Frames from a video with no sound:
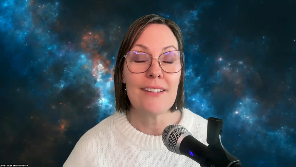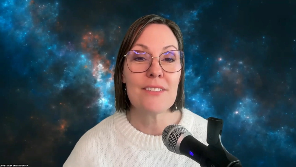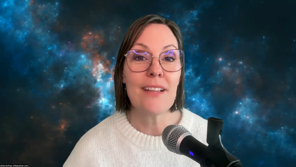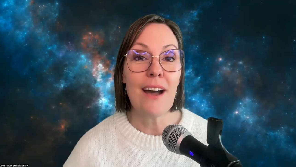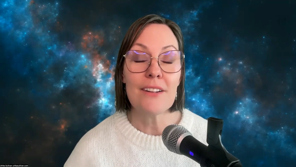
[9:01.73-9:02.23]

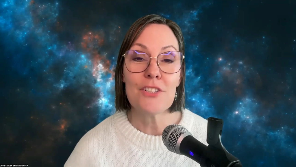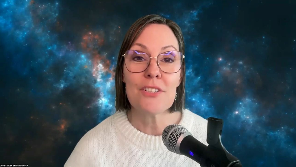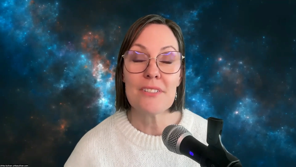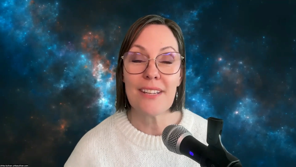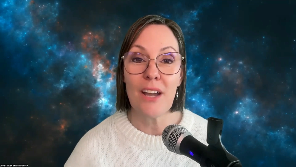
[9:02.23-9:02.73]
is not
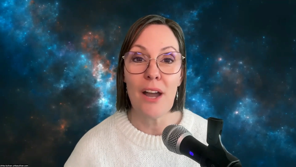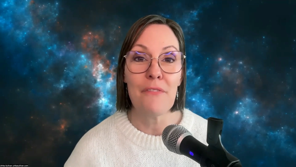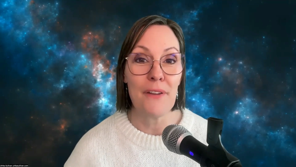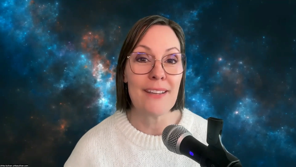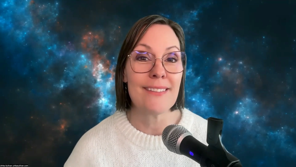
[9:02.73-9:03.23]
just
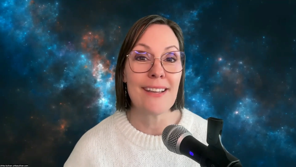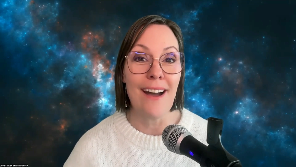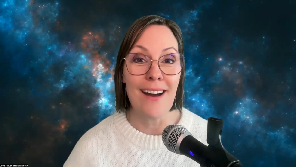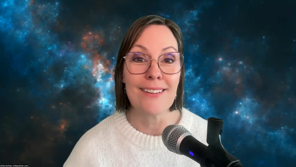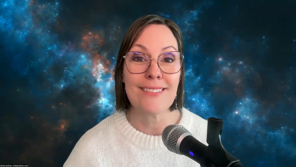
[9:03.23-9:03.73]
affecting
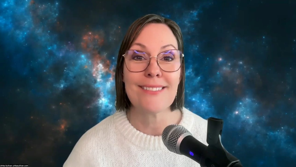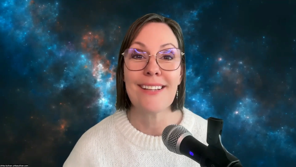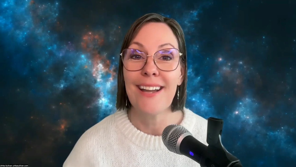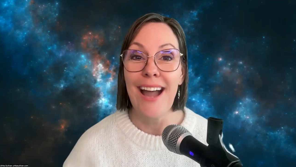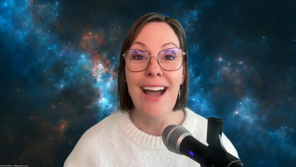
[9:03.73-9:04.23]
us
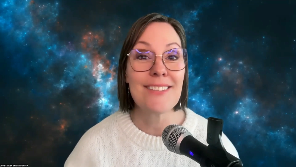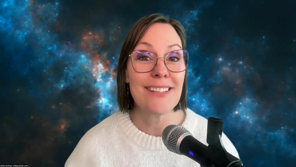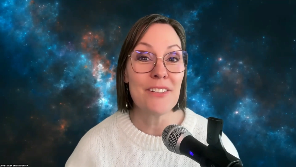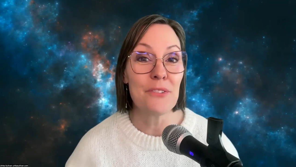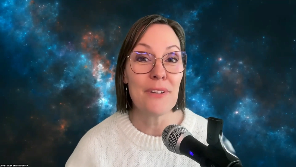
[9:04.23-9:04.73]
as
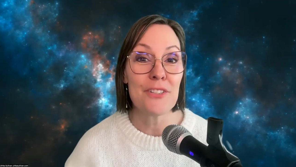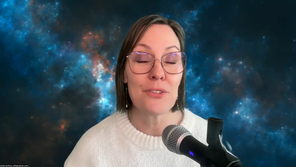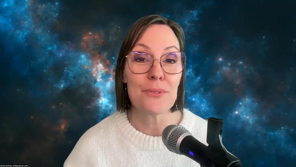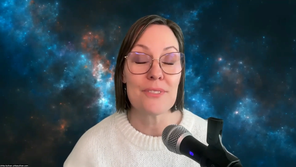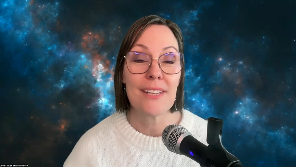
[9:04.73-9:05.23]

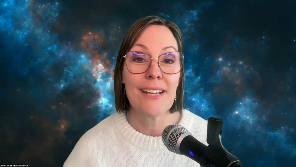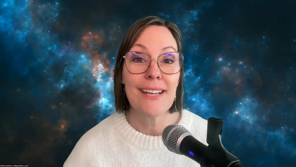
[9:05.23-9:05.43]
individuals,